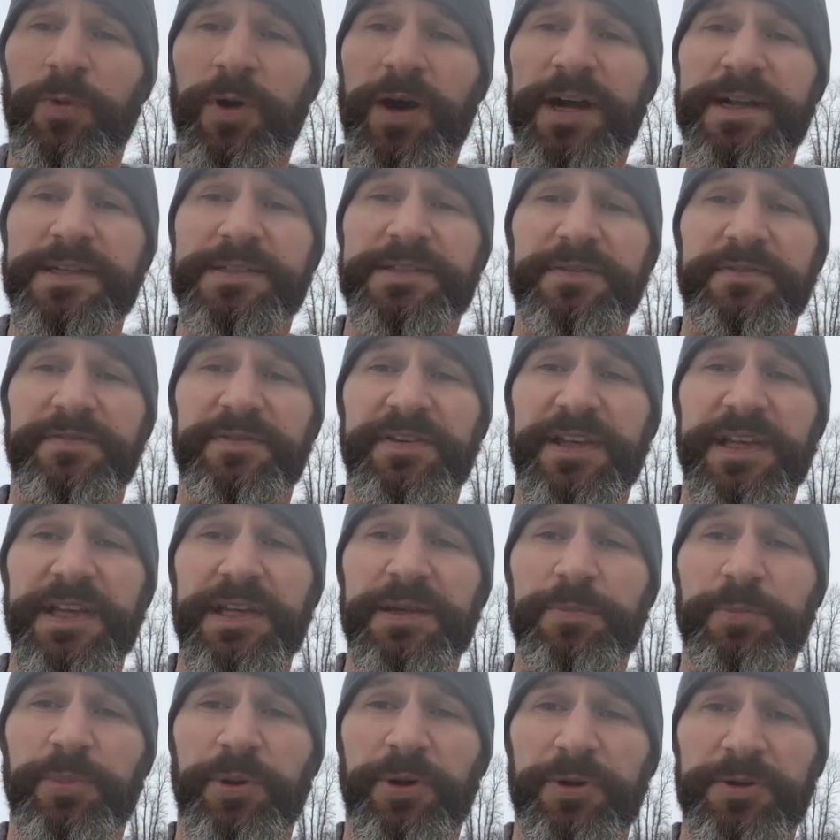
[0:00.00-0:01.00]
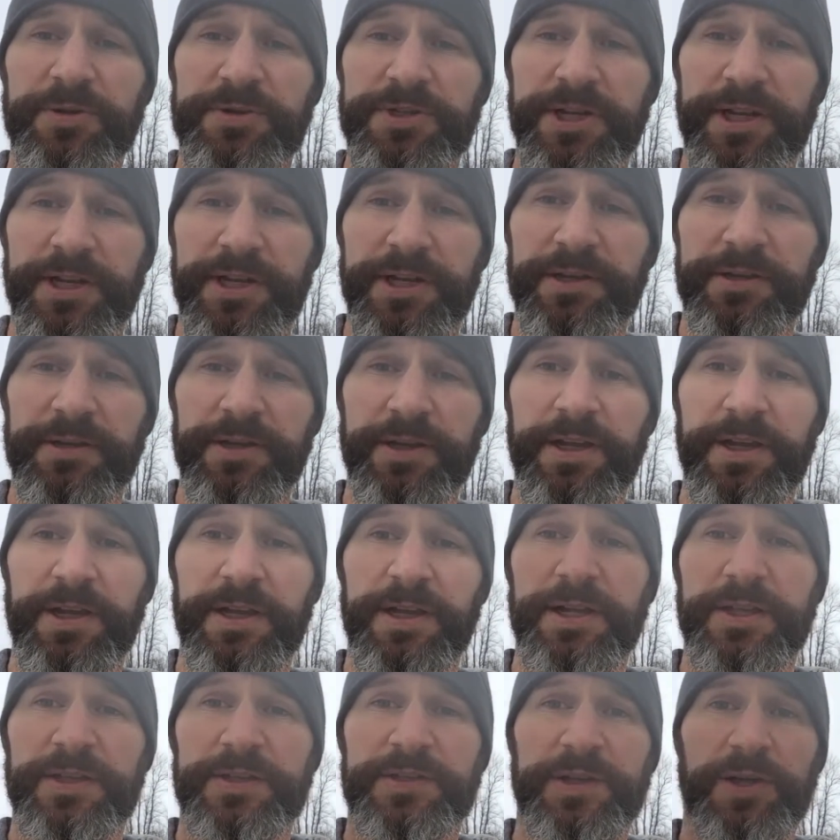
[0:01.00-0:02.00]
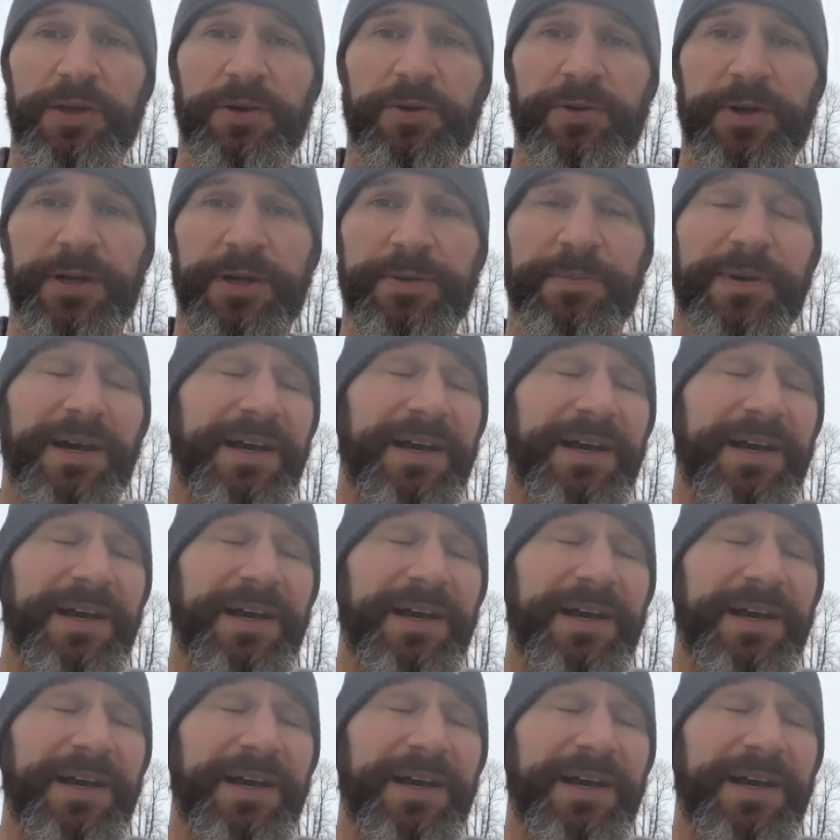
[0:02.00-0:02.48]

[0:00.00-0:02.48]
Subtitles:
watts of heat per chicken. So in